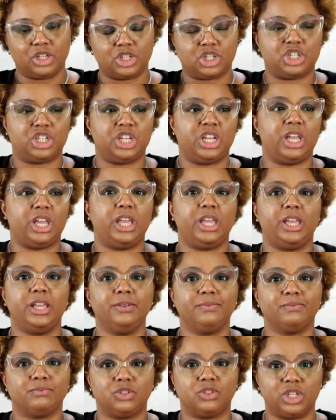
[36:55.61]

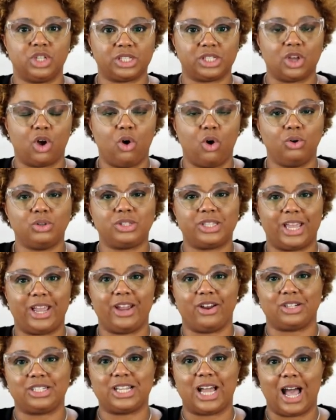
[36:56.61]
She just holds the
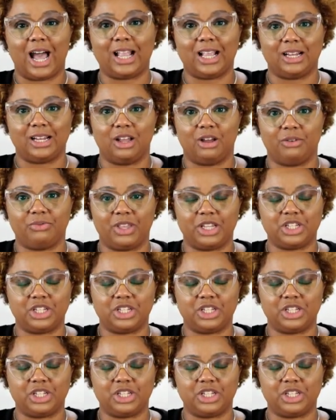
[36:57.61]
hair tight enough